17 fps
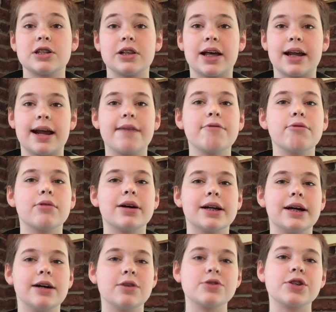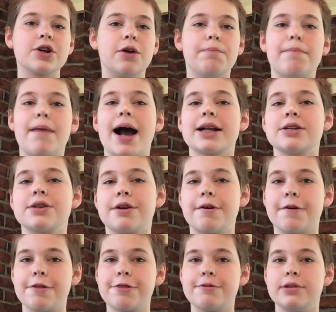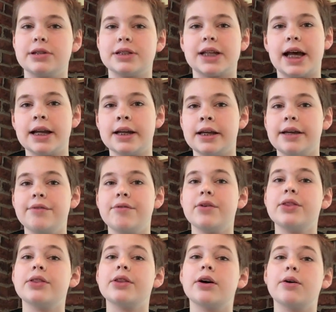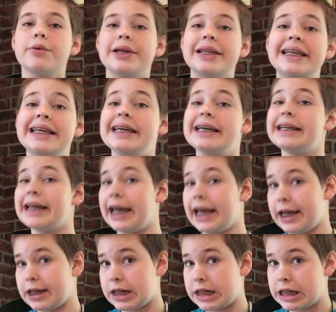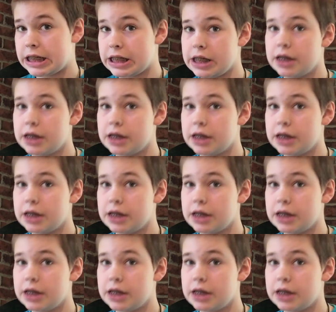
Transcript: to let everyone else go back to Earth through his head, even though he can't.